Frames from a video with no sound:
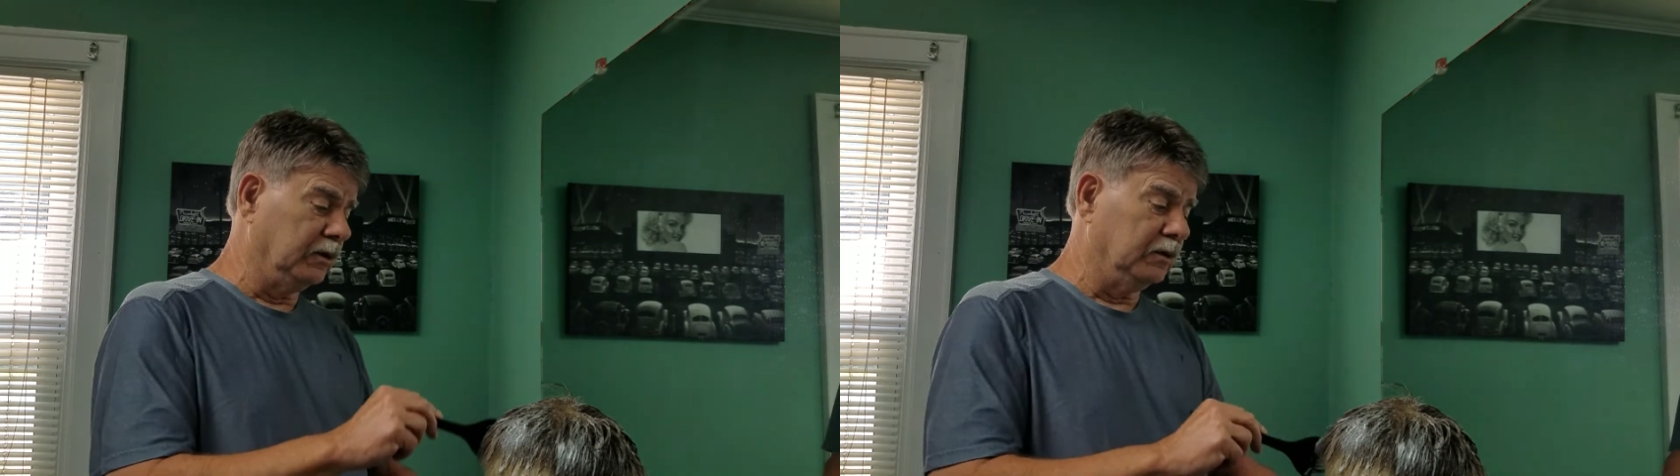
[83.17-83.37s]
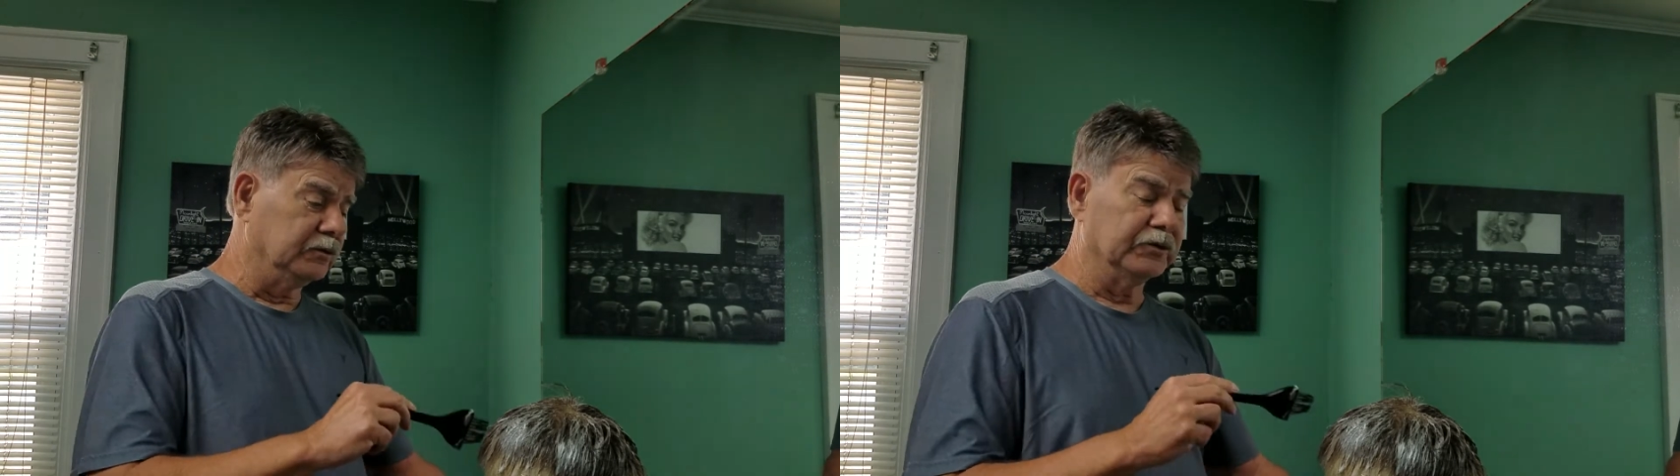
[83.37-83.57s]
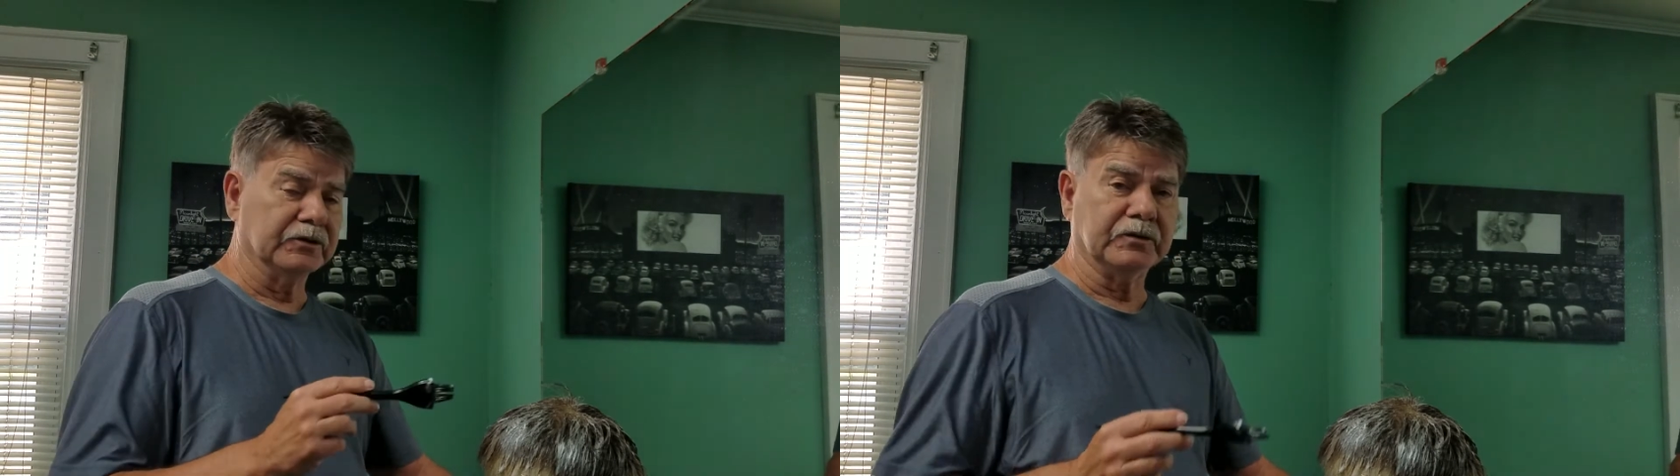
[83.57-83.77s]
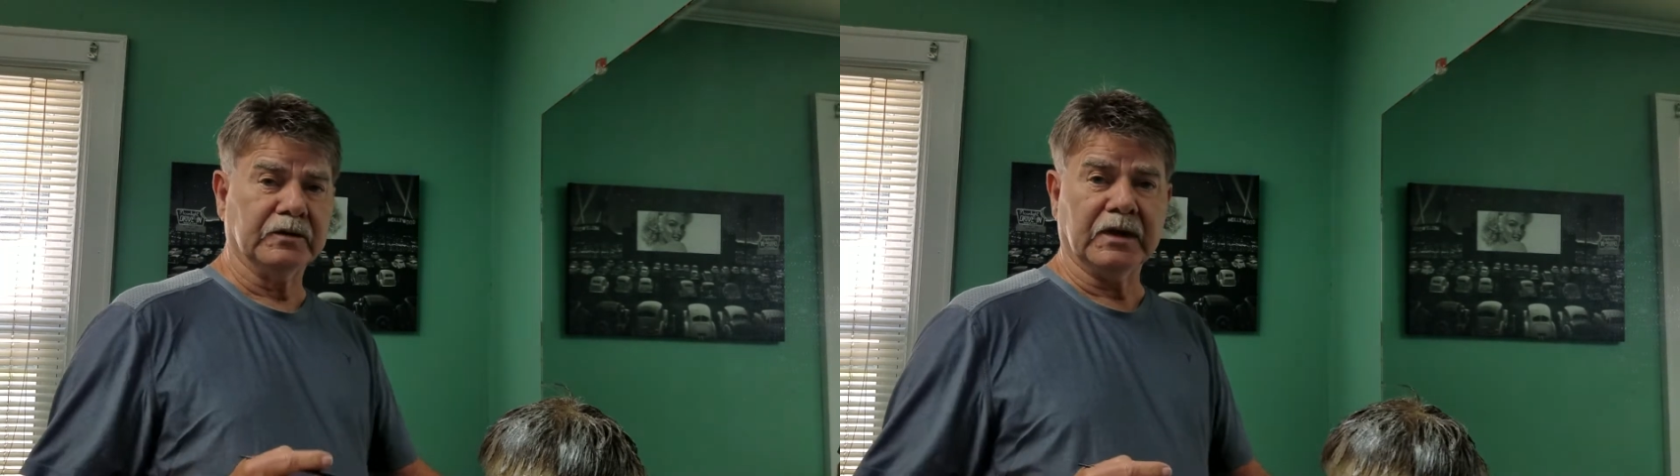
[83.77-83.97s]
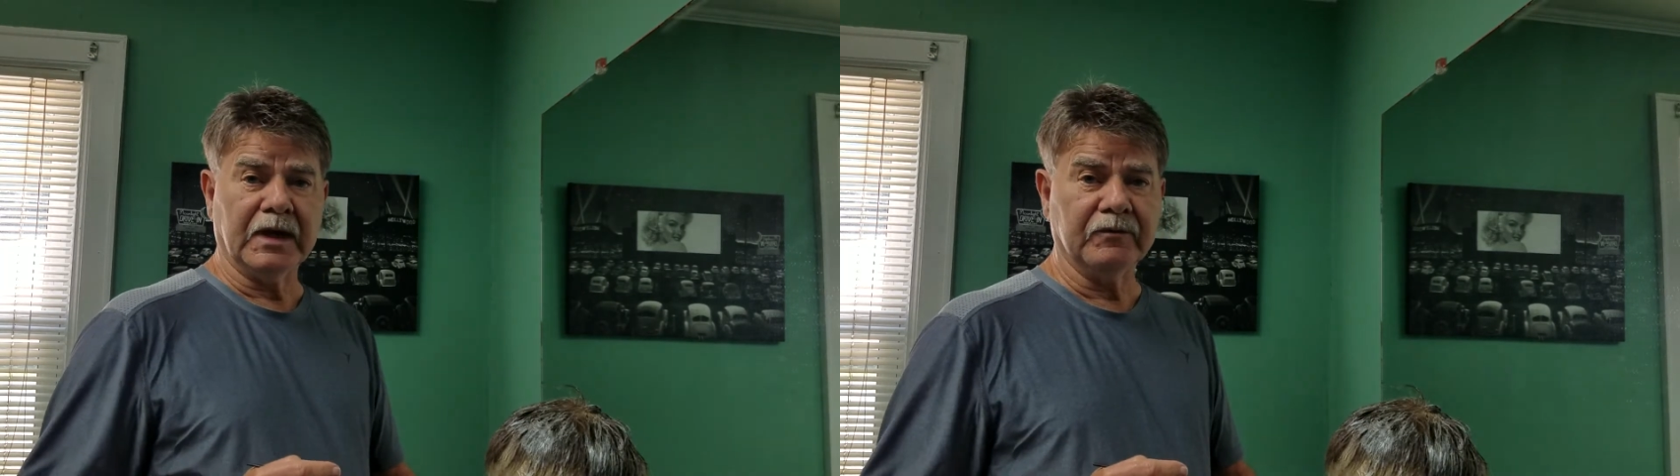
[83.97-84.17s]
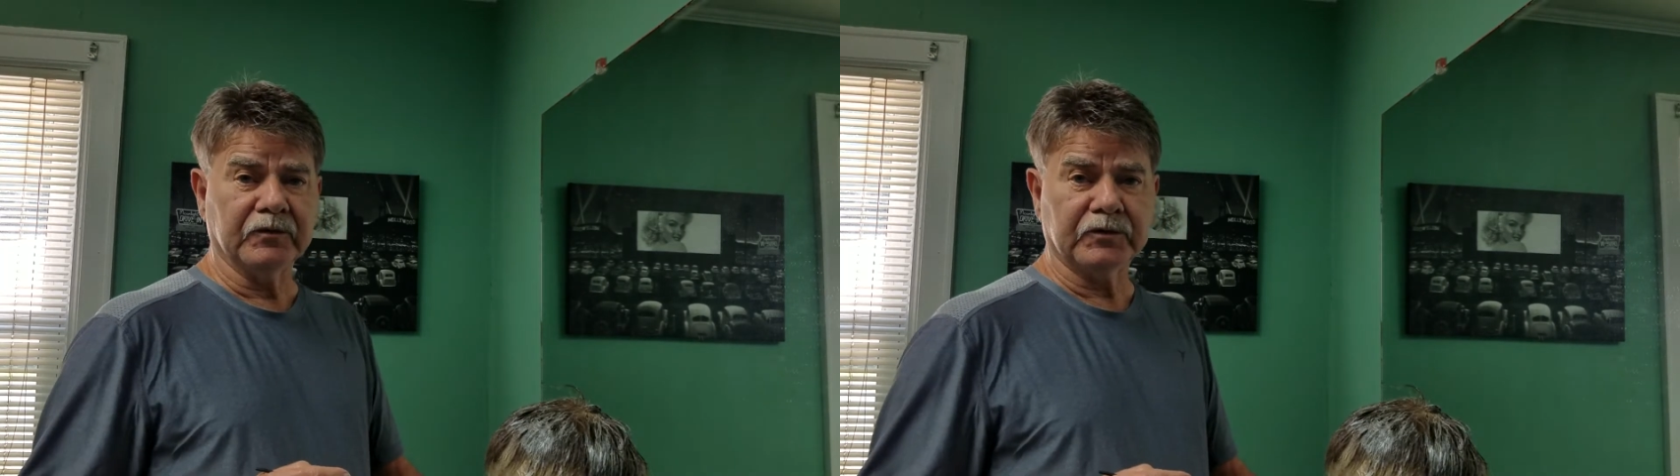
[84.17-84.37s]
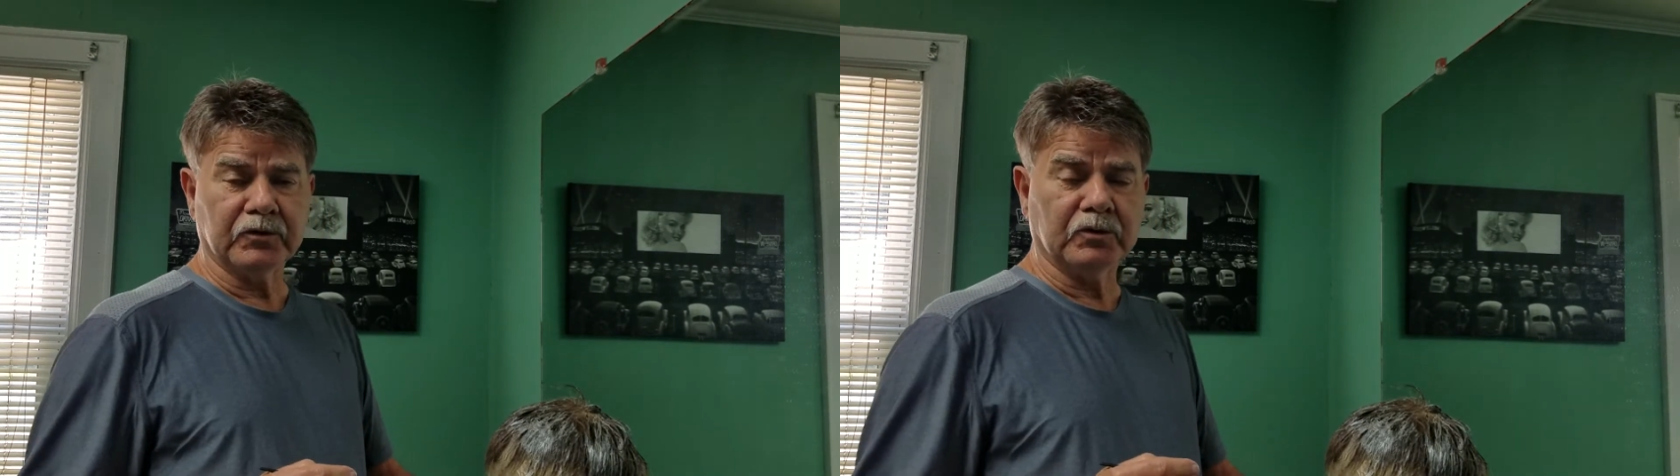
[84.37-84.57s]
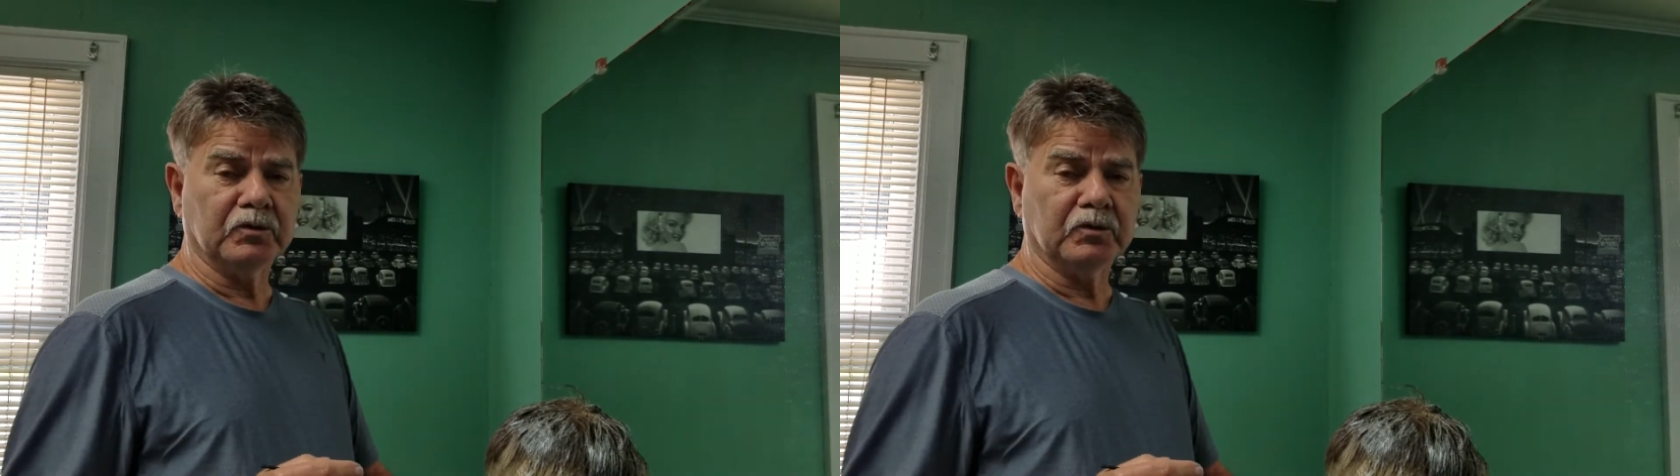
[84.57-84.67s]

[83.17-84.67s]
just even to